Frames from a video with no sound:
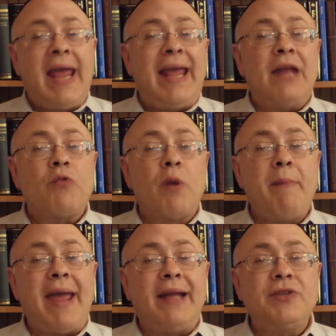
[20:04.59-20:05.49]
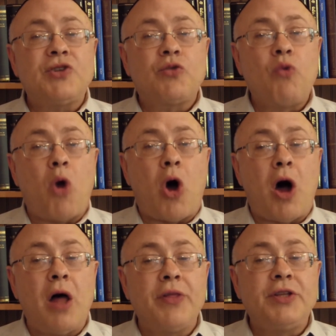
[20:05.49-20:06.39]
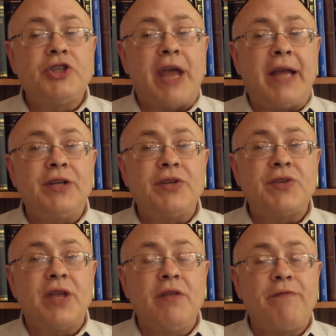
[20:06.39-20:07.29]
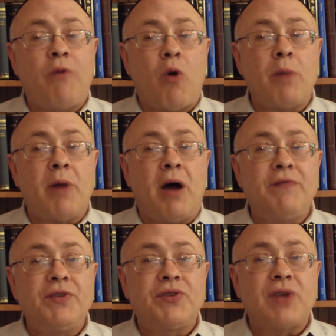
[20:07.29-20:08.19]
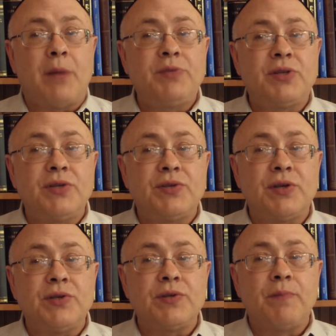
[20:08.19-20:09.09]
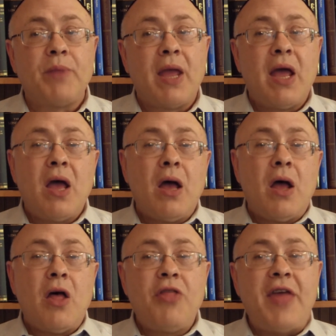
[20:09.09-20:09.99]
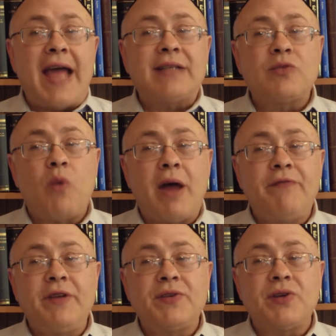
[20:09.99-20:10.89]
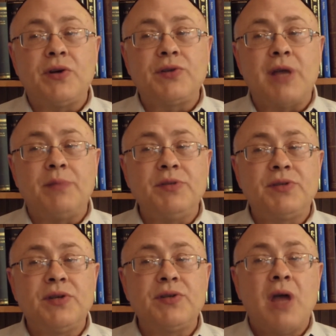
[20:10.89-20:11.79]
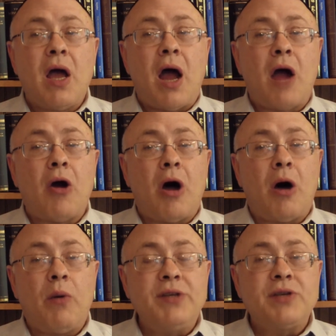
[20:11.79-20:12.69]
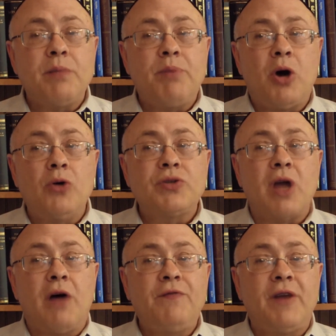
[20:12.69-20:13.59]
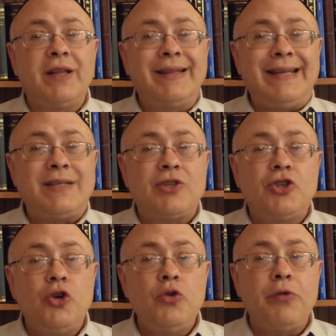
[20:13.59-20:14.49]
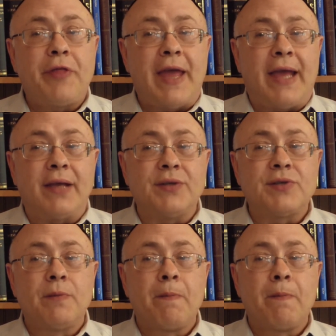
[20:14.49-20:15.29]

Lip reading: It remains through all the changes in the form of the substances. That's why physical substances are always composed of at least two things.